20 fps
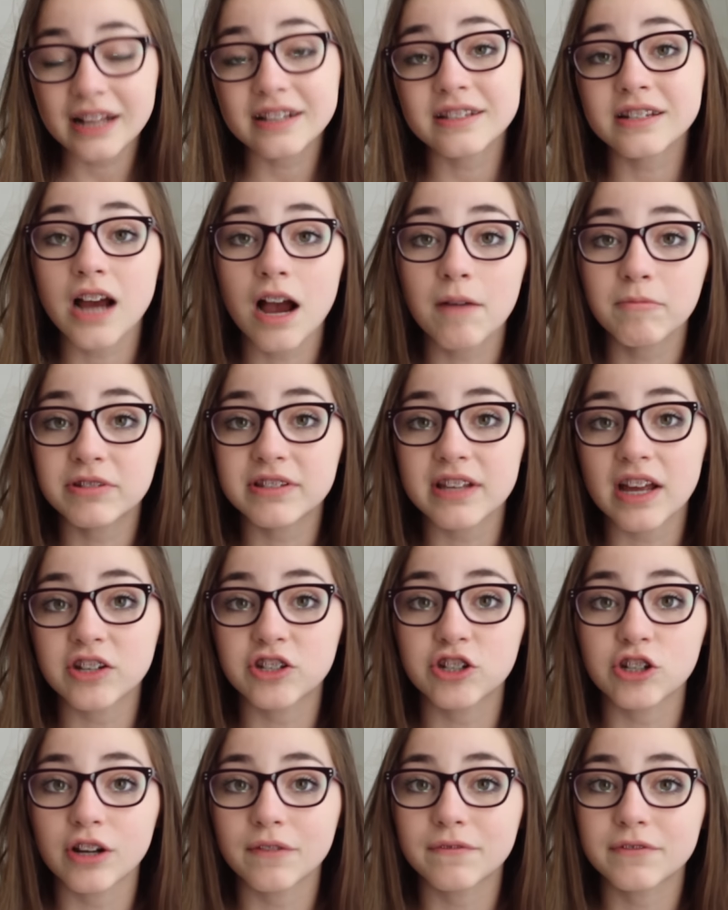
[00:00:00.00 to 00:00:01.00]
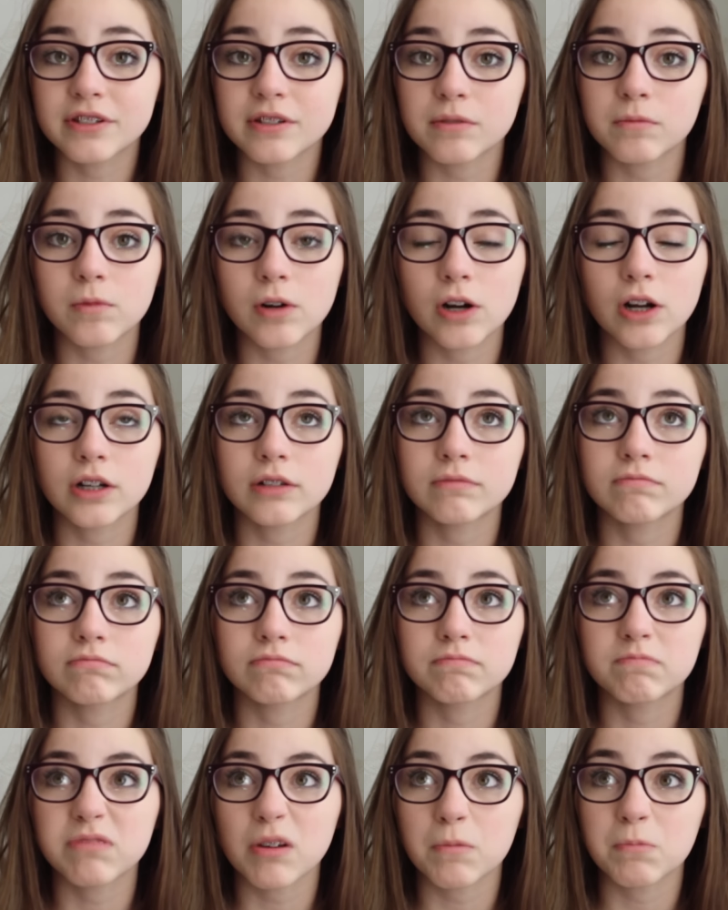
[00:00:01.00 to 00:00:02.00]
Last time you said you loved someone,
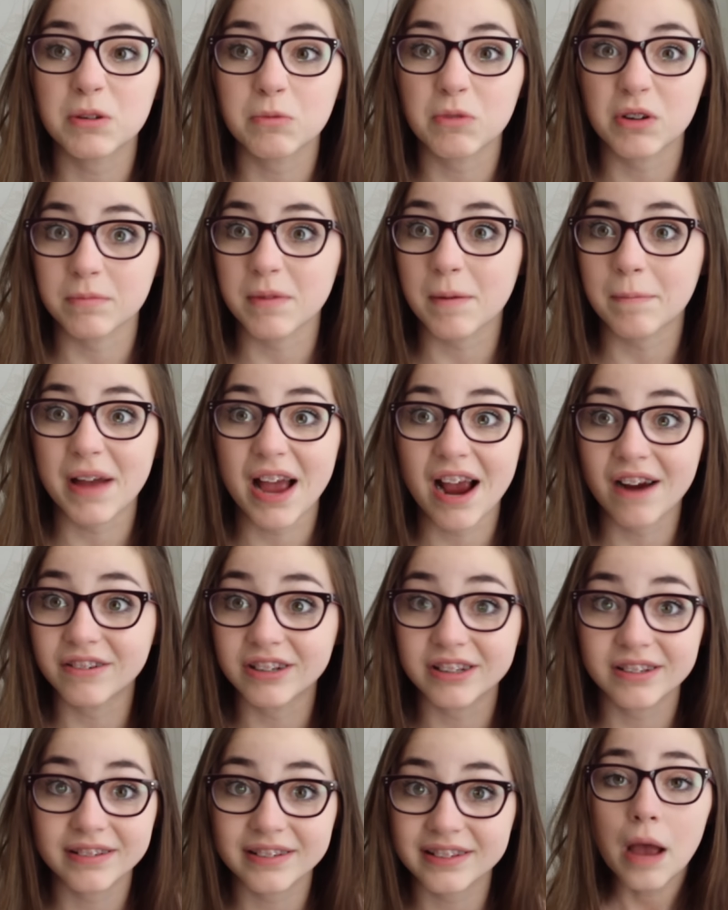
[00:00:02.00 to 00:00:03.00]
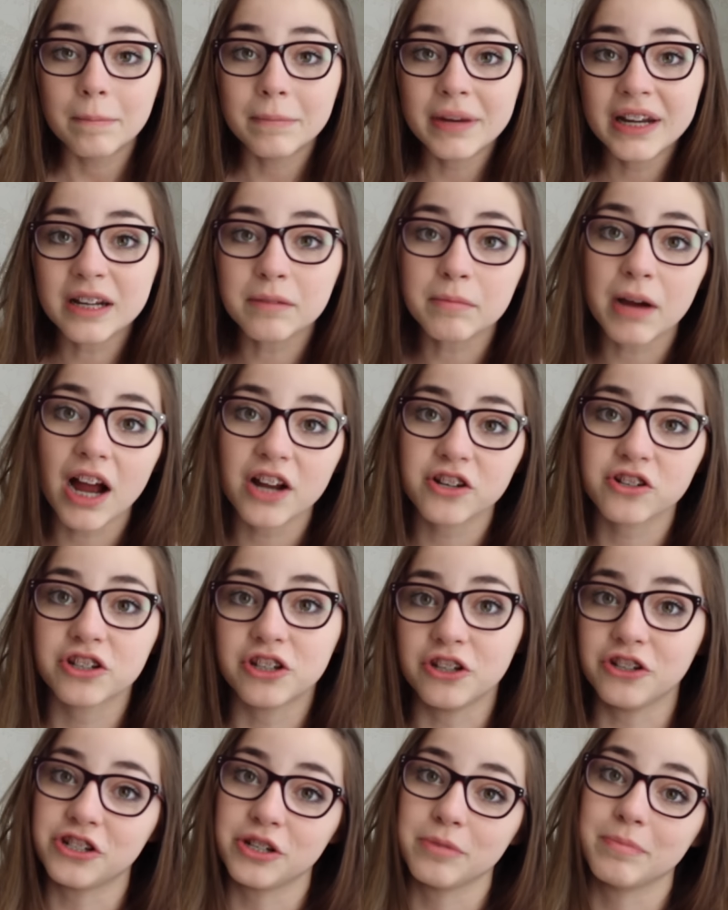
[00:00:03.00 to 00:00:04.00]
probably one of my parents. Meaning behind your
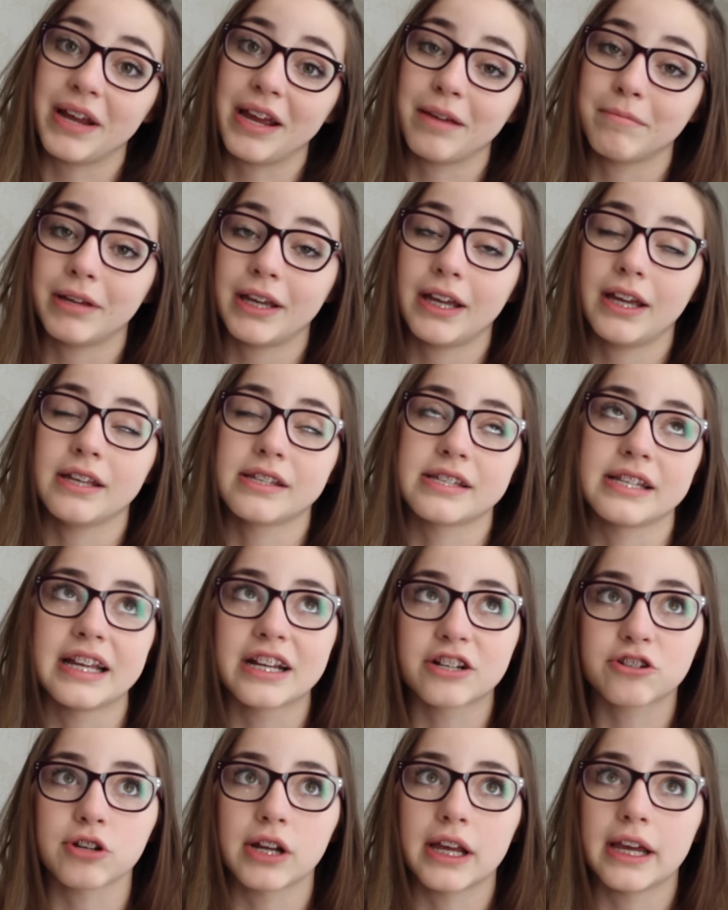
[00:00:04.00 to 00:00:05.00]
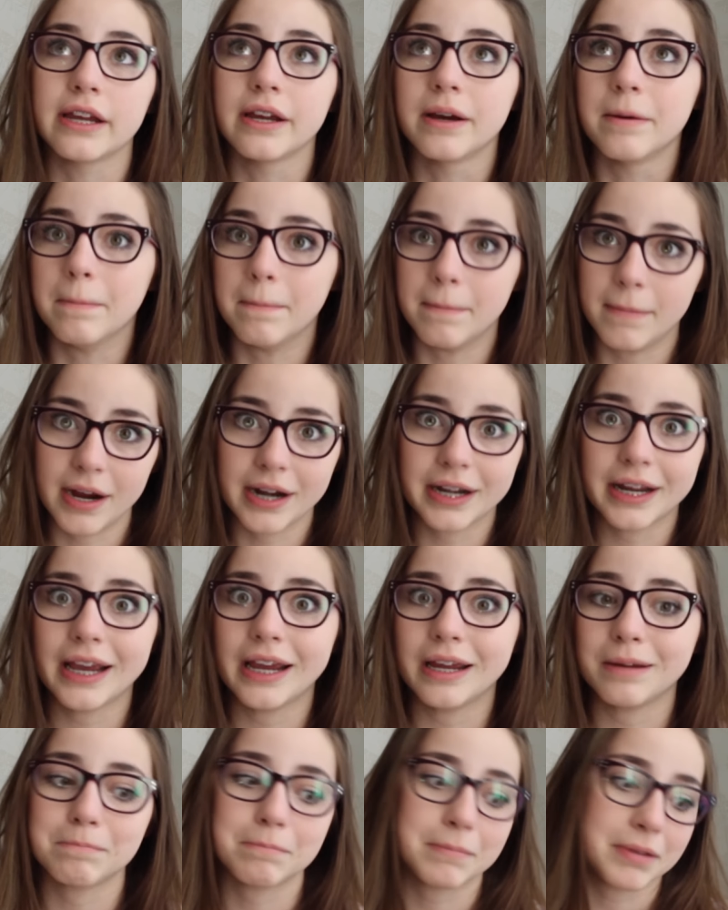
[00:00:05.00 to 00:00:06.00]
YouTube name. It is literally my
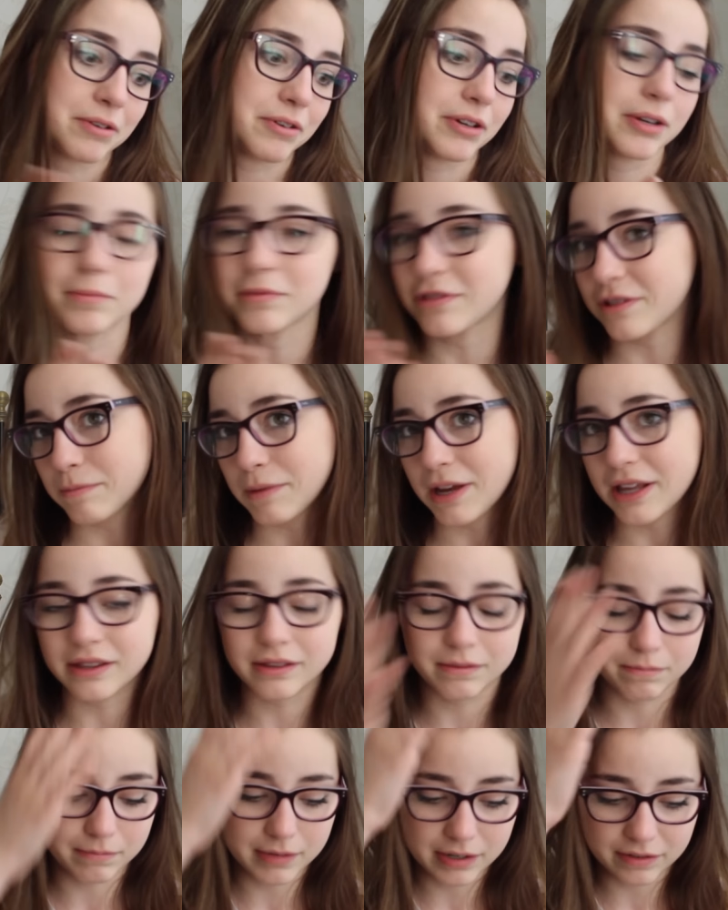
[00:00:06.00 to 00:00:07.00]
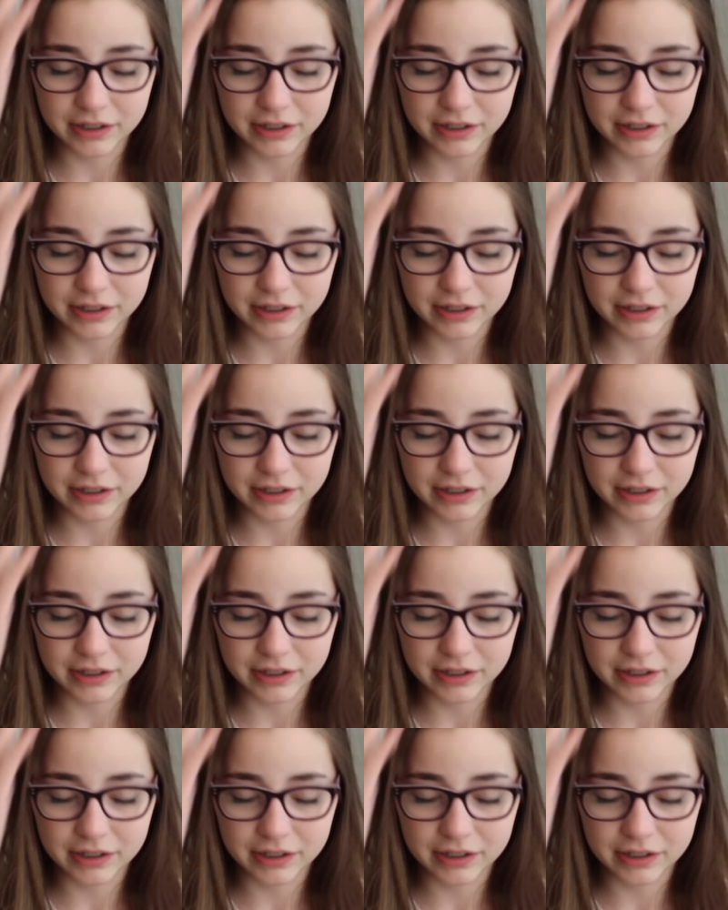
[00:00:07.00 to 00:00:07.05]
name, Miriam Smith.